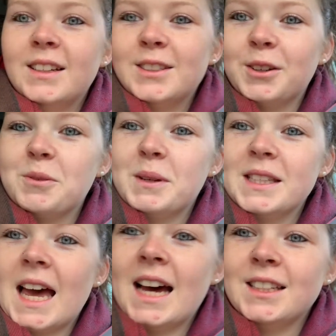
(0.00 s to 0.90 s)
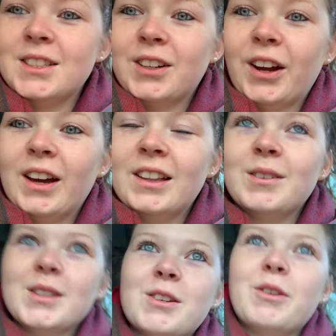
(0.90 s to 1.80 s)
So we've been to Asda and
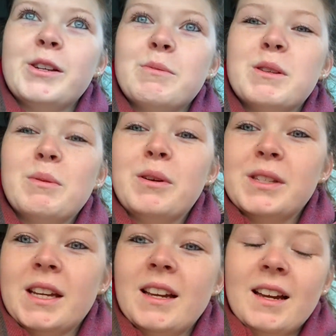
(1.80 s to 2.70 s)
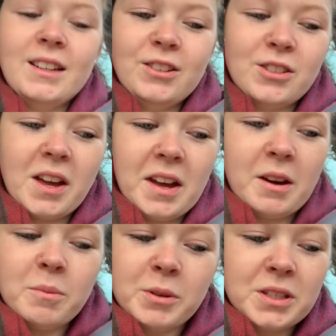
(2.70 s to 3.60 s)
there was Christmas music and you just can't
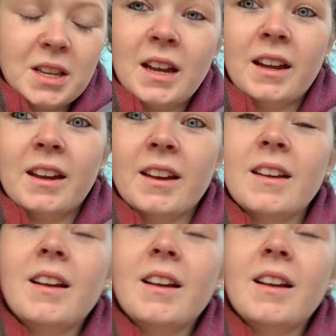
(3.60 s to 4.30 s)
help but sing.